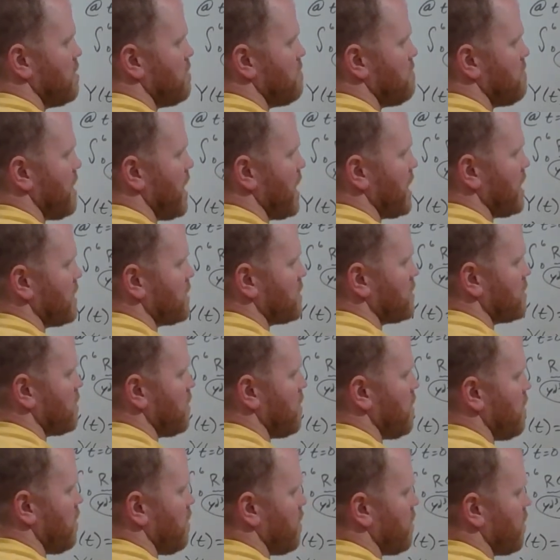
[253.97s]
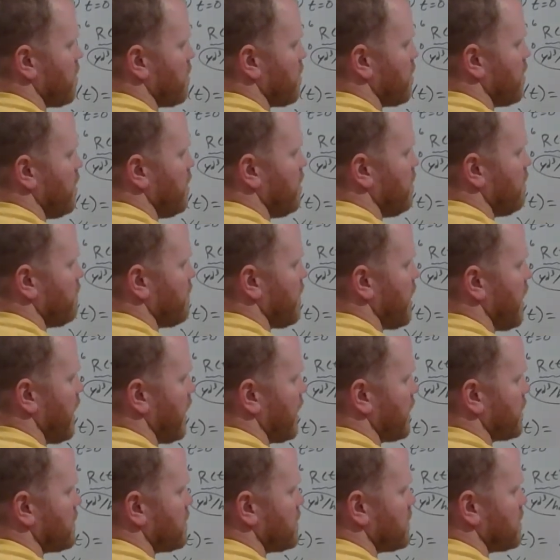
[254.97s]
minus r of
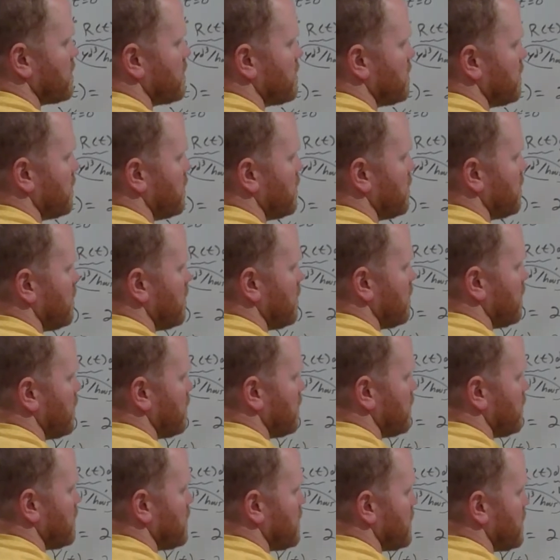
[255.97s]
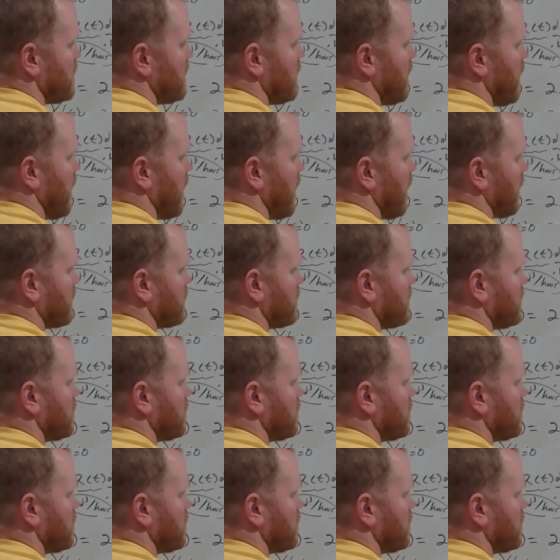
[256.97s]
x dx, and